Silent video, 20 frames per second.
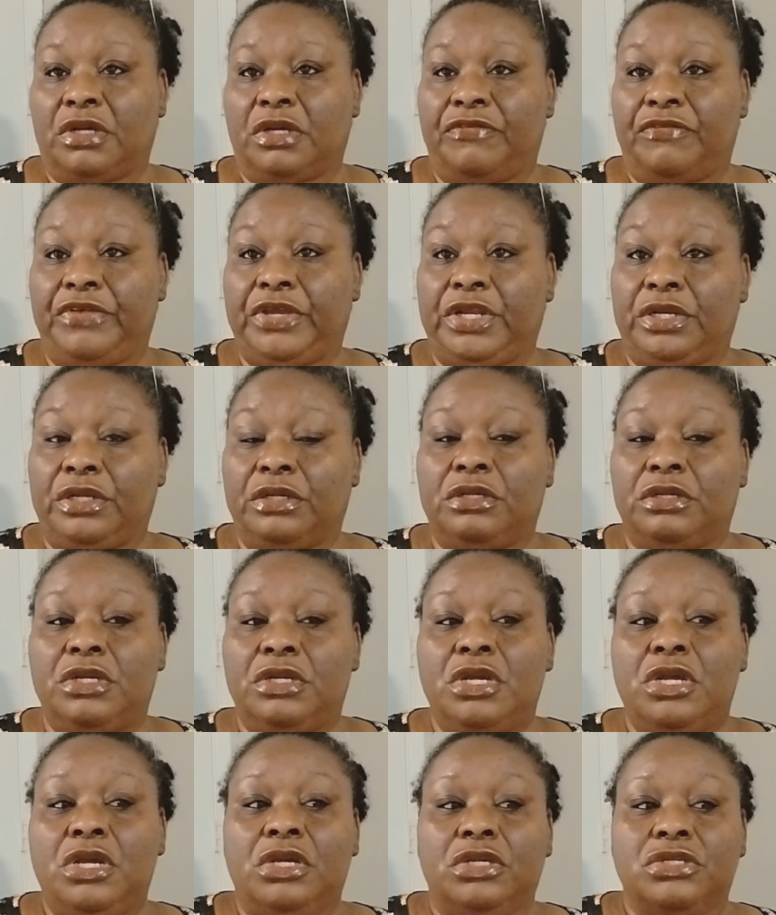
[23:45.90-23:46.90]
a vendor.
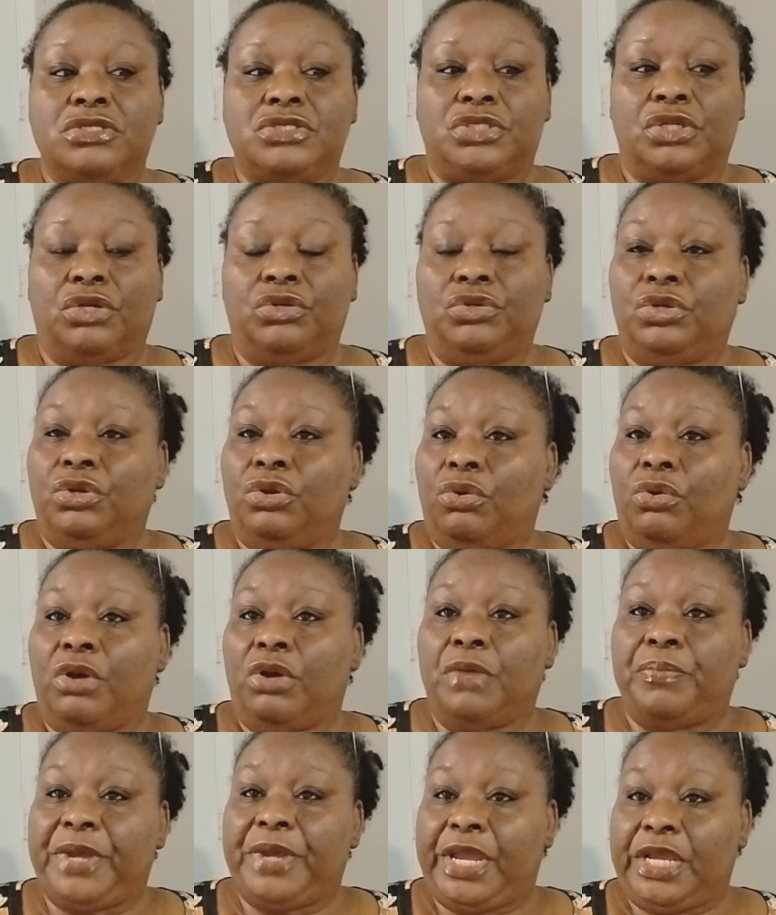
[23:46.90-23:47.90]
So you can go
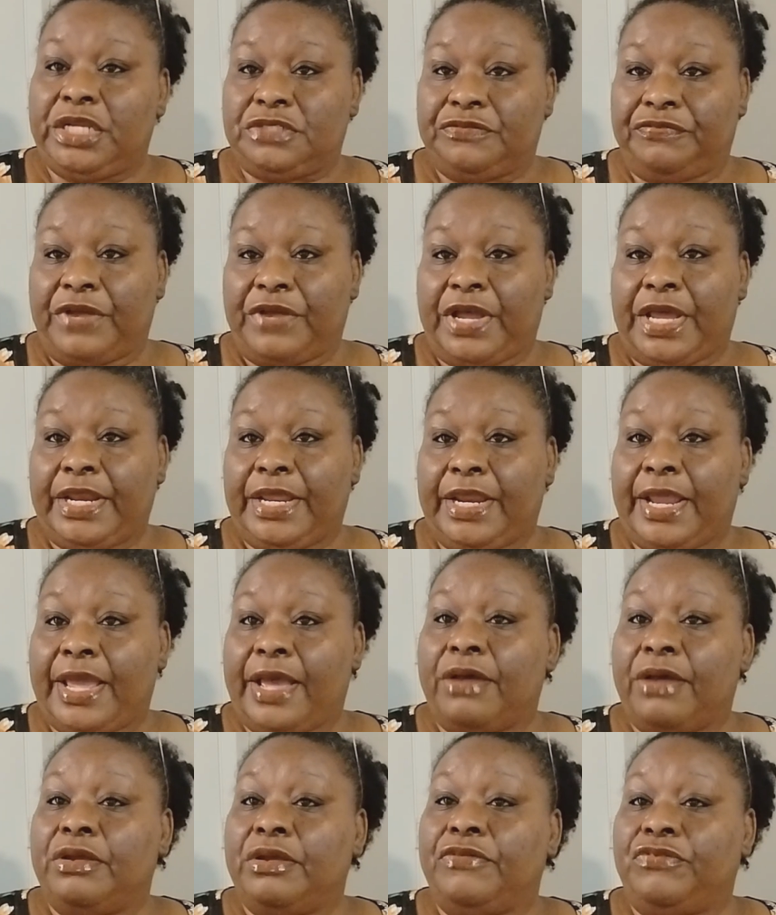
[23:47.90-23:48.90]
on her page and find that
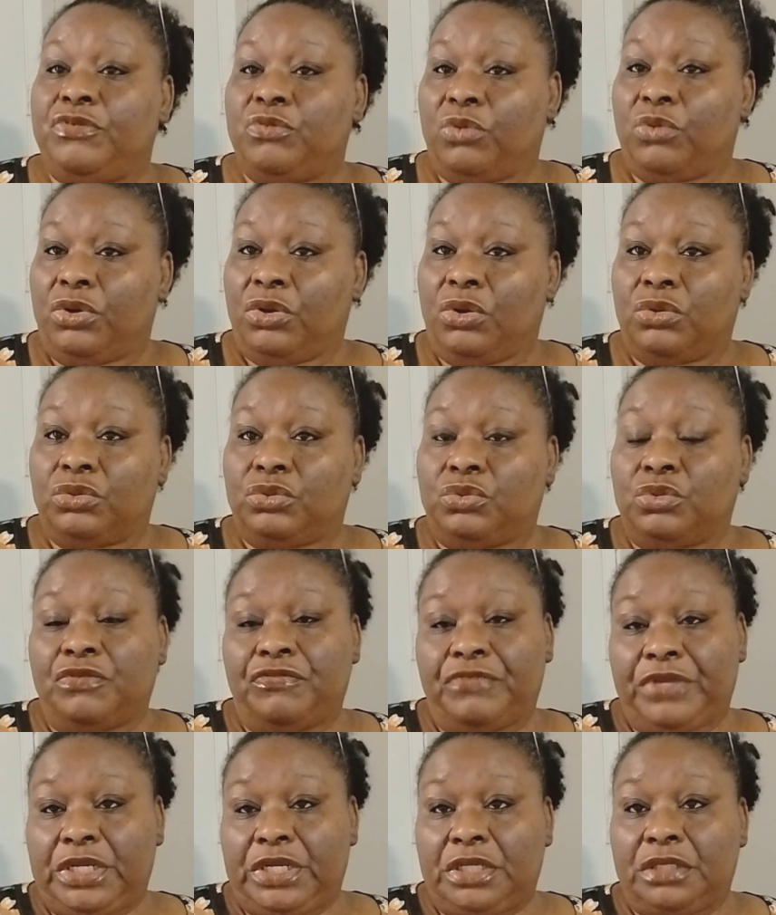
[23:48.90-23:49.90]
out if you want to go through
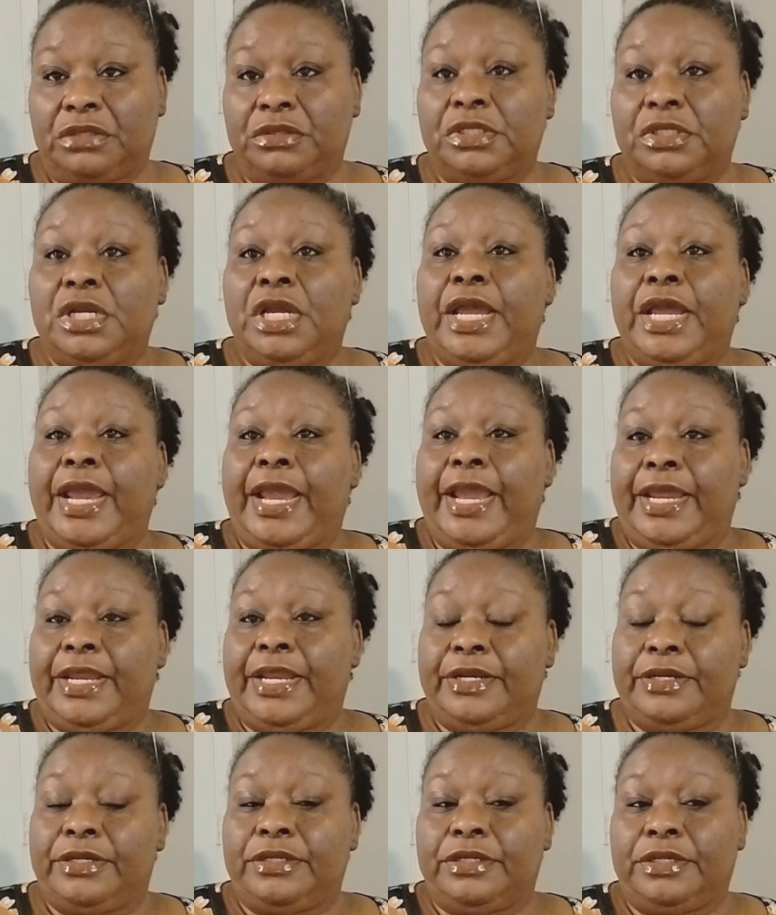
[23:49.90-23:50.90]
a vendor.
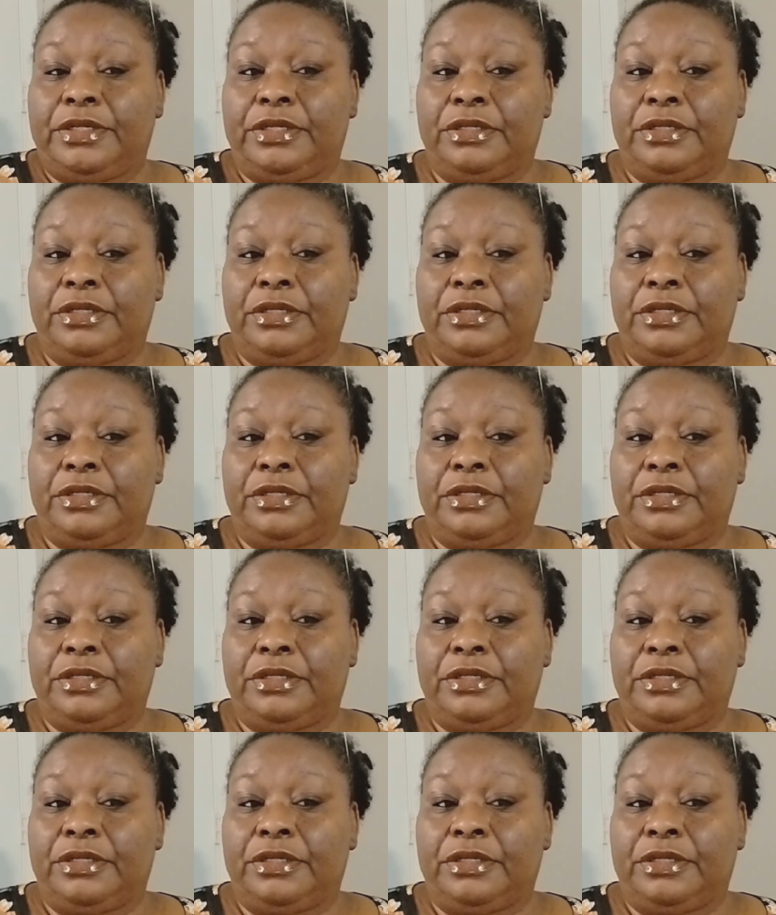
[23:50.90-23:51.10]
And